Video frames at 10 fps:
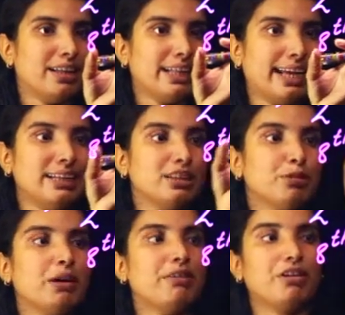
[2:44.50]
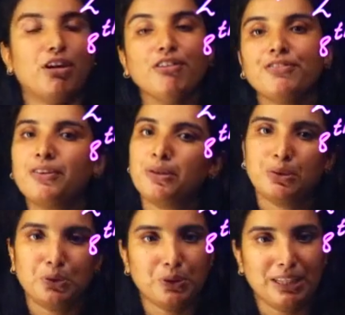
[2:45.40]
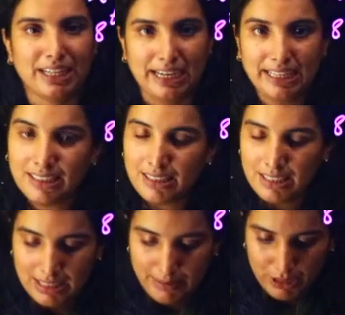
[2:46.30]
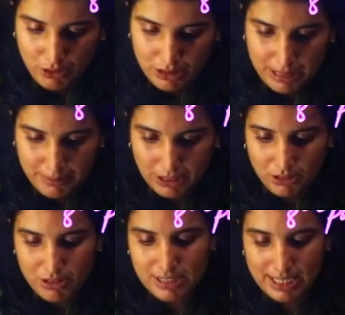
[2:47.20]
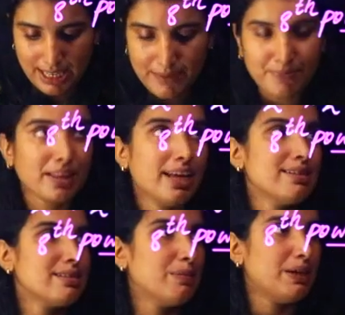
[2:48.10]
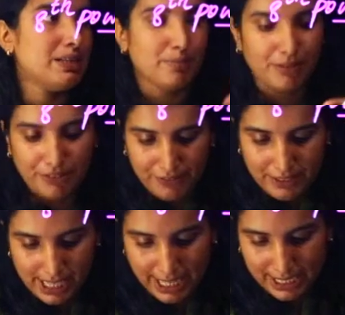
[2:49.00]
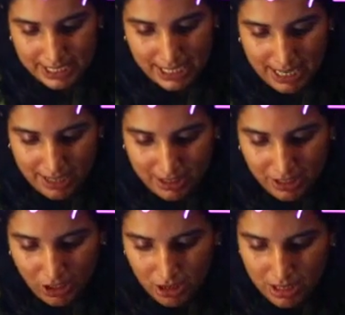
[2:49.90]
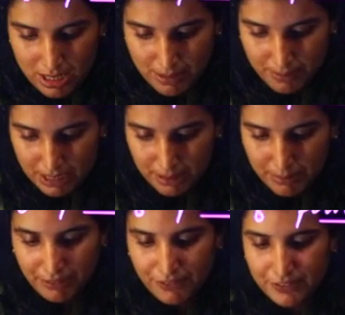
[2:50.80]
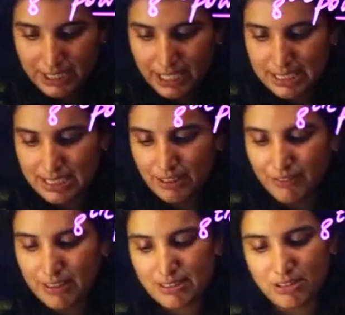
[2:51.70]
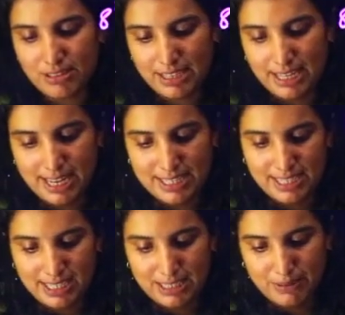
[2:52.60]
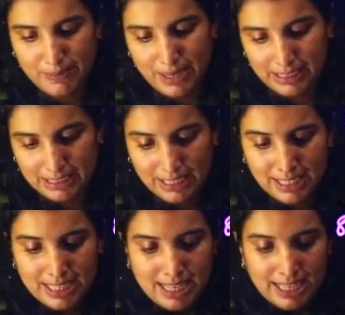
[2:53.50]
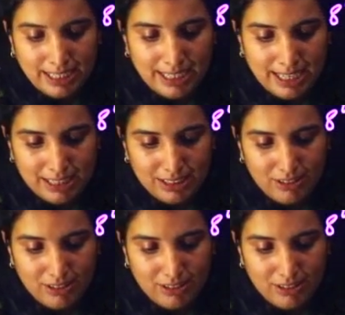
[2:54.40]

the 8th power of 2 and Nana, number 1 question there. Answer page number 58. Page number 58 is first question answer. This is the next